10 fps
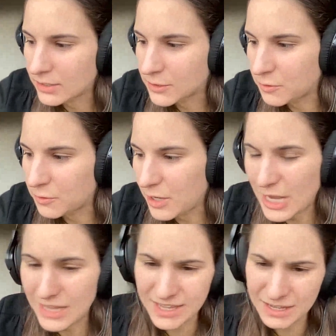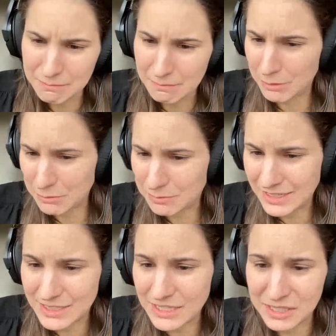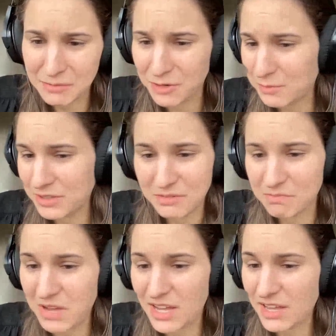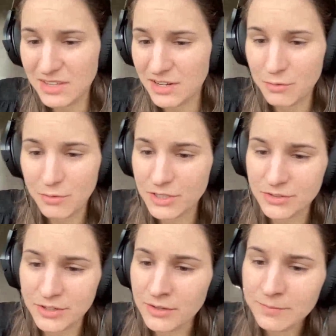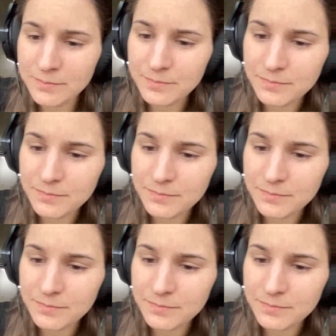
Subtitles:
So I think probably it's done somewhere, but I can't tell you where, sorry.